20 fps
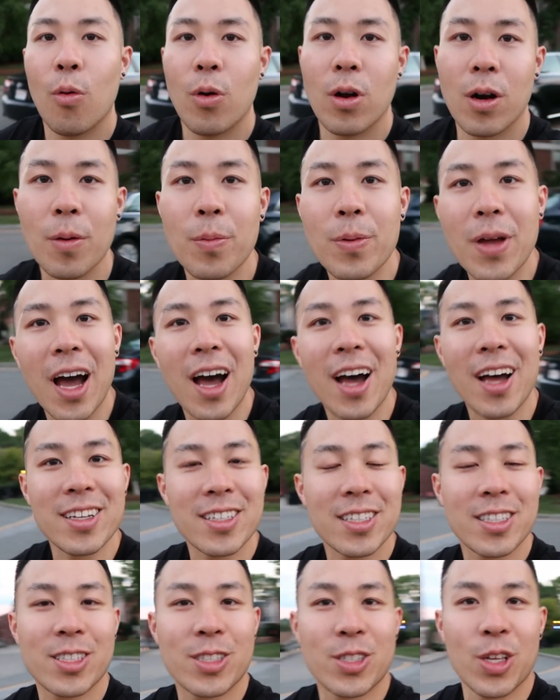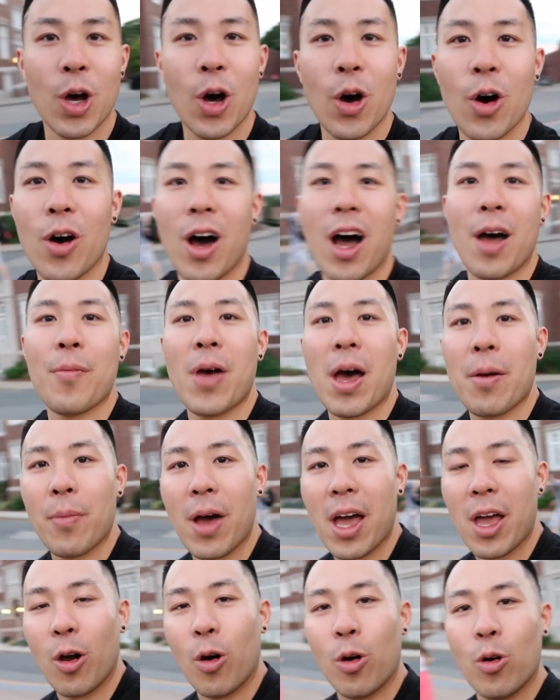What up guys? So I'm at
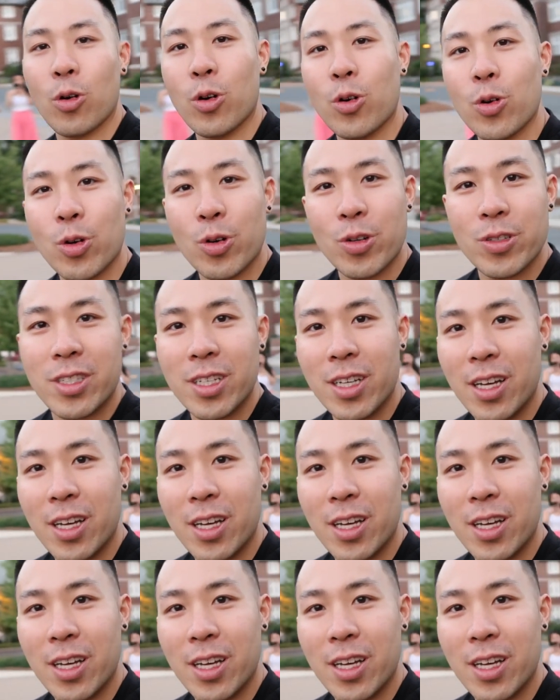my old